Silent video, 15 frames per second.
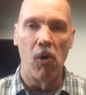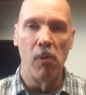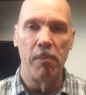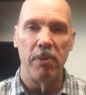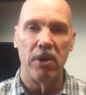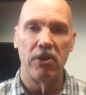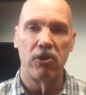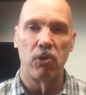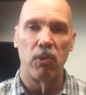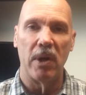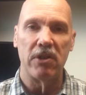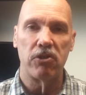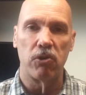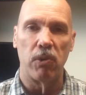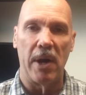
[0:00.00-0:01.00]
hope in the
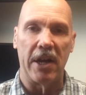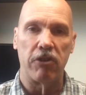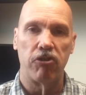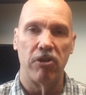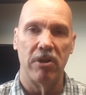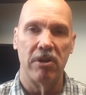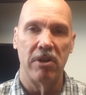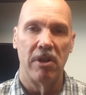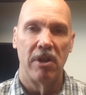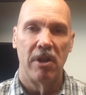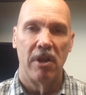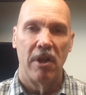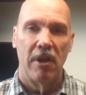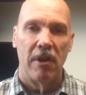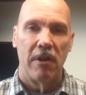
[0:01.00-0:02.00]
resurrection
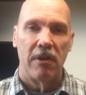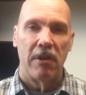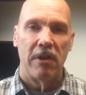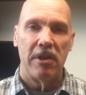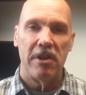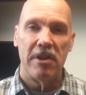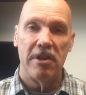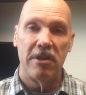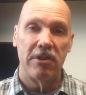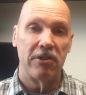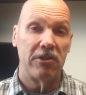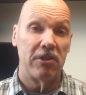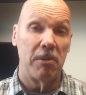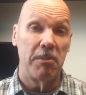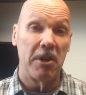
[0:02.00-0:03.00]

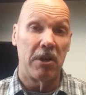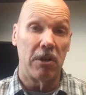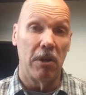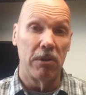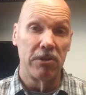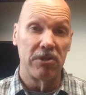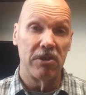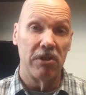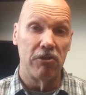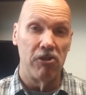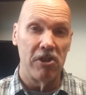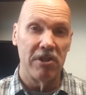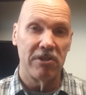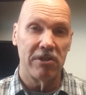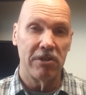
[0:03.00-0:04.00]
is to be close to
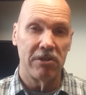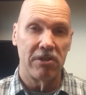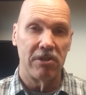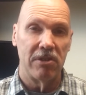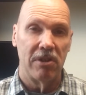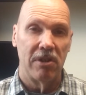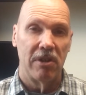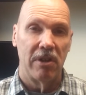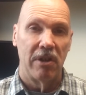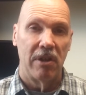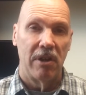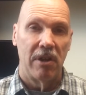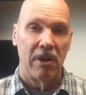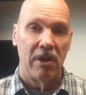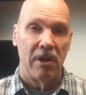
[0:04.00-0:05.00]
Jesus.
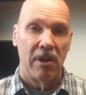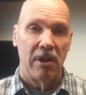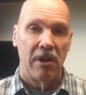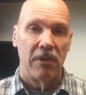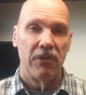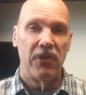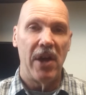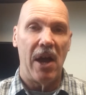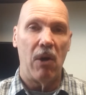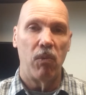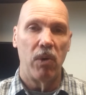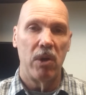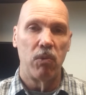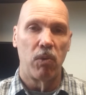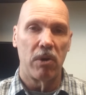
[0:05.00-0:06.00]

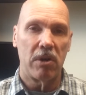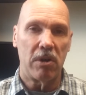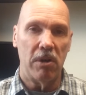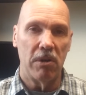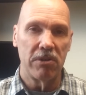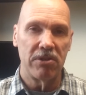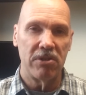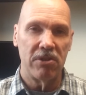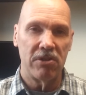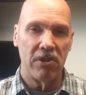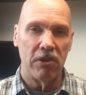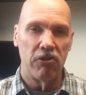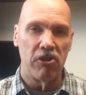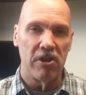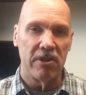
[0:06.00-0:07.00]
That when we're closest
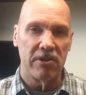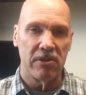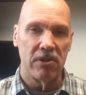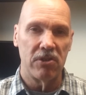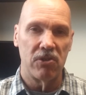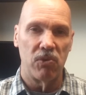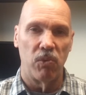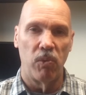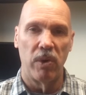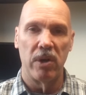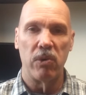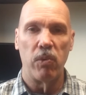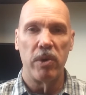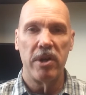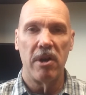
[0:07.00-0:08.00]
to Jesus,
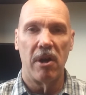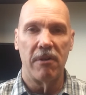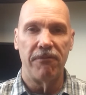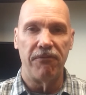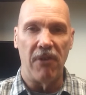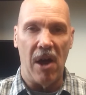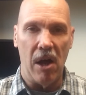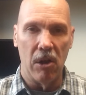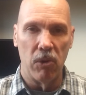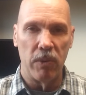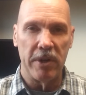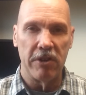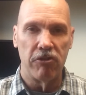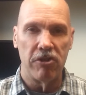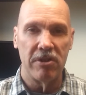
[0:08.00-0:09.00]
when we are
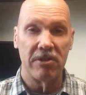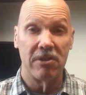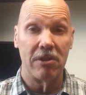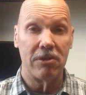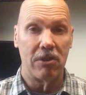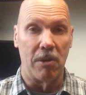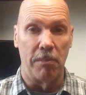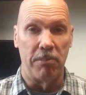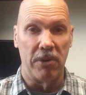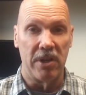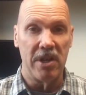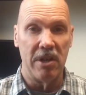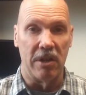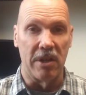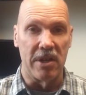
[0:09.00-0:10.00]
following Jesus
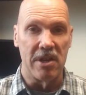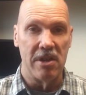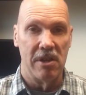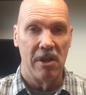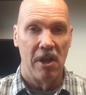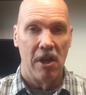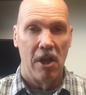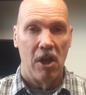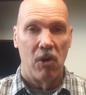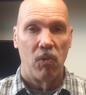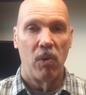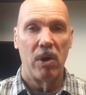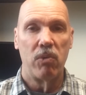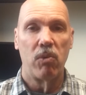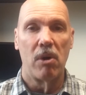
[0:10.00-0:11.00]
completely,
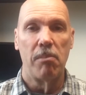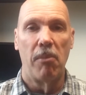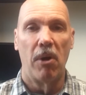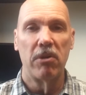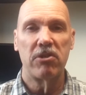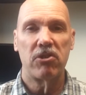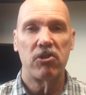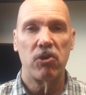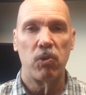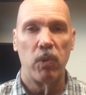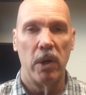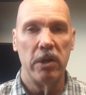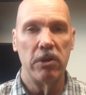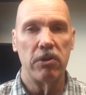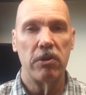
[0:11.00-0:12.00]
when we're most
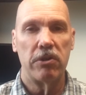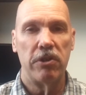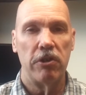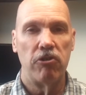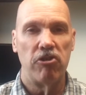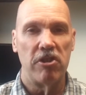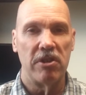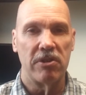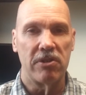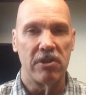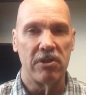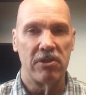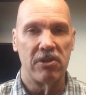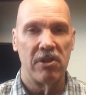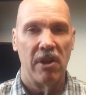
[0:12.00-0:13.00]
surrendered to
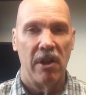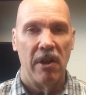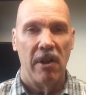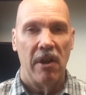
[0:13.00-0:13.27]
Jesus,